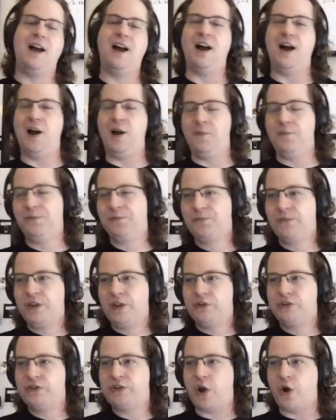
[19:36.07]
Um,
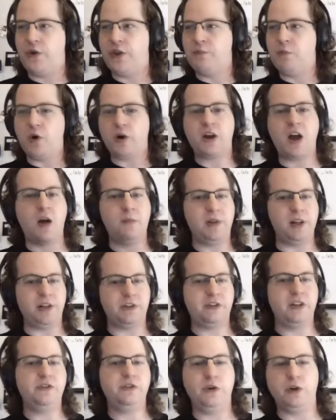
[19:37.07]
so the more
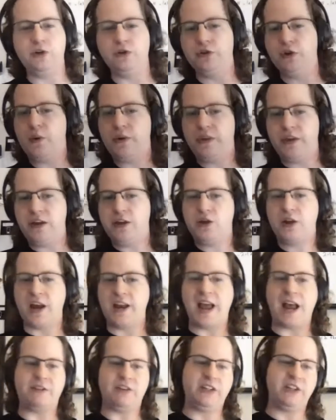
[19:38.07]
complex things you can do with it, you
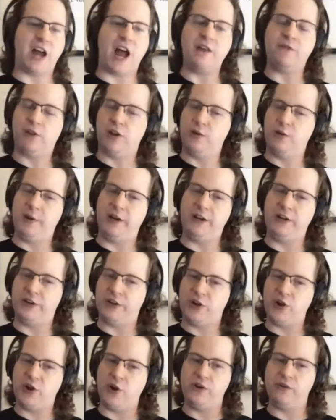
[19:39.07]
kind of have to dive a little bit
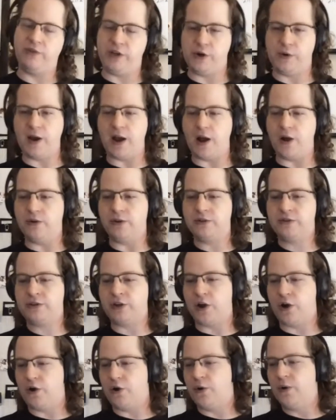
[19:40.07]
into the code to figure out.
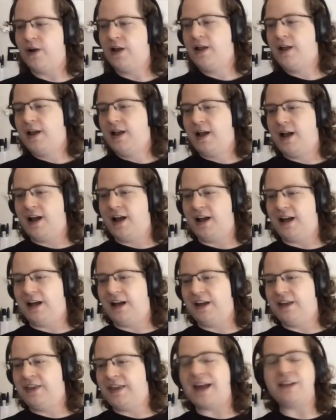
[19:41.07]
So
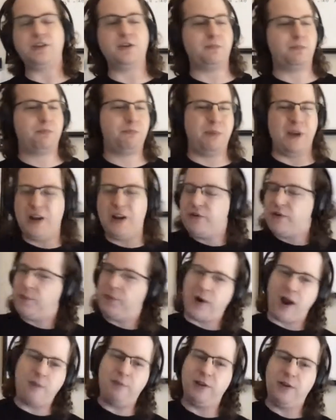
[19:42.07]
uh, that's a bit of
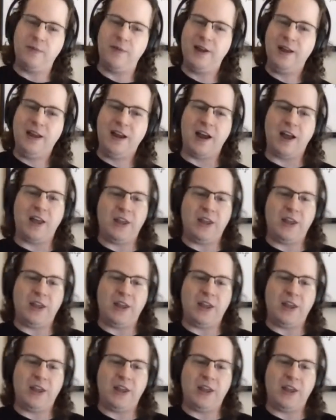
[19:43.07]
a problem.